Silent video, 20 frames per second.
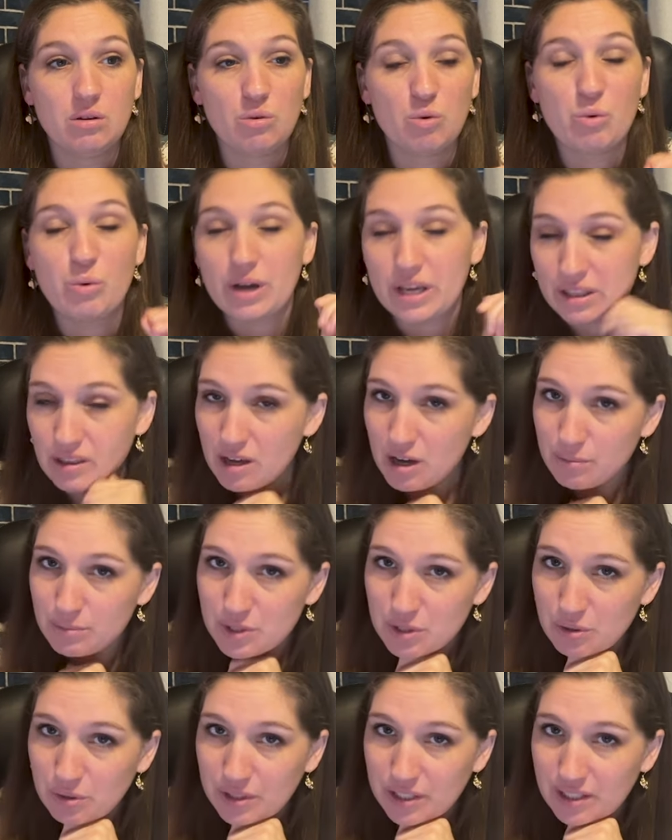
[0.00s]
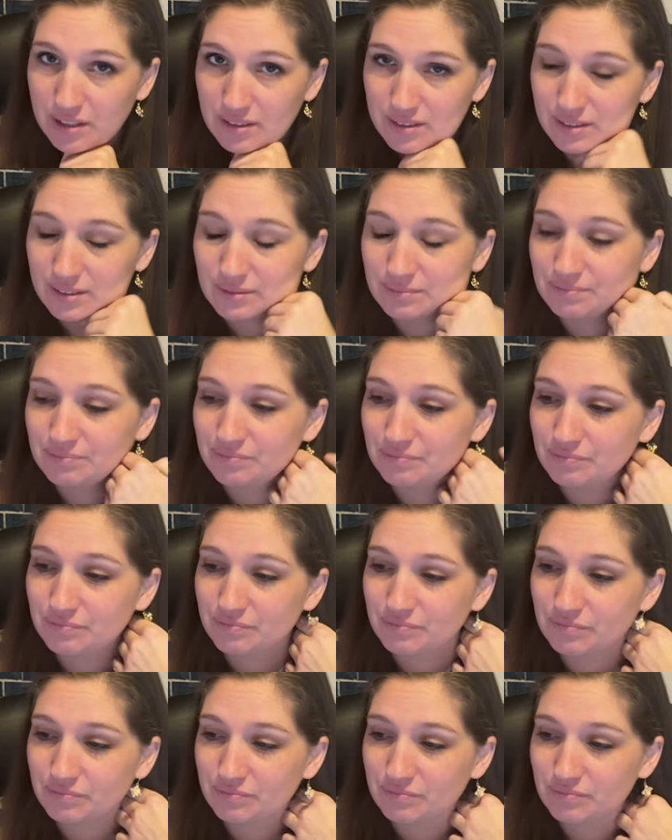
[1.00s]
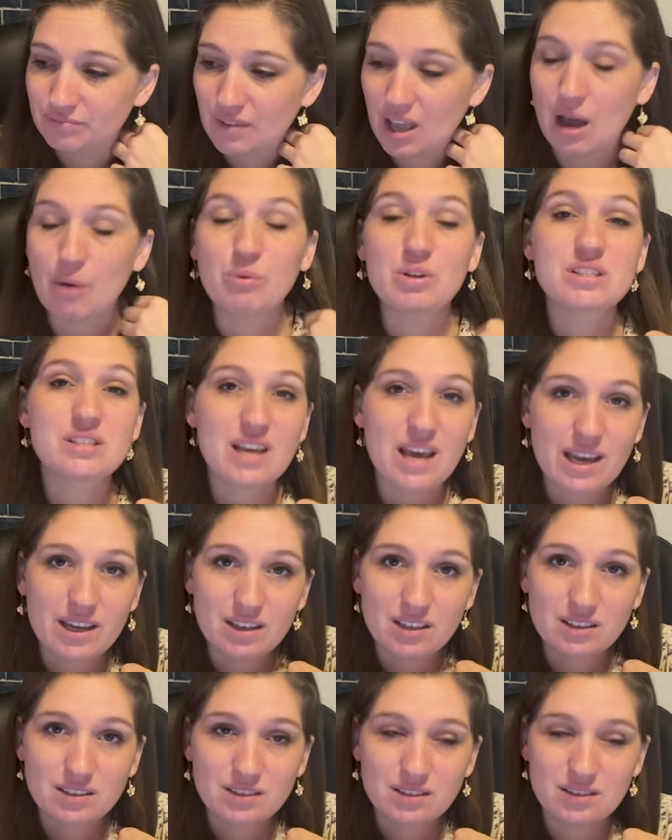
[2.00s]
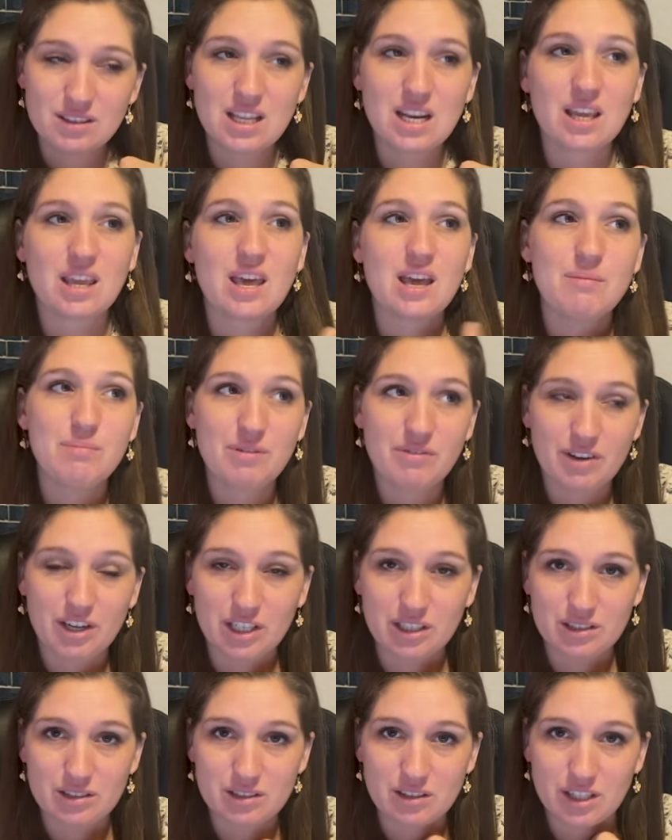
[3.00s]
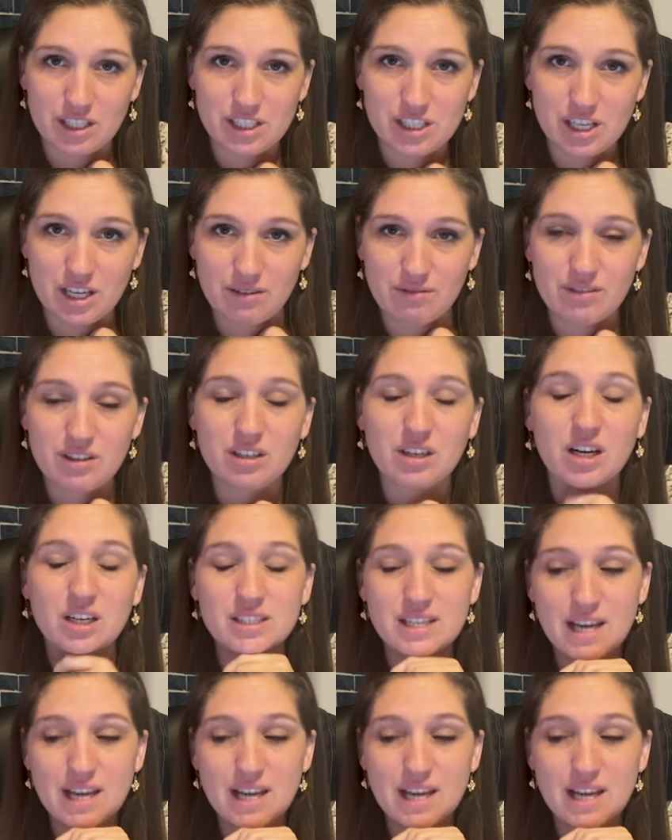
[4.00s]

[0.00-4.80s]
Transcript: With homeschooling, I will say that it can be very discouraging. There are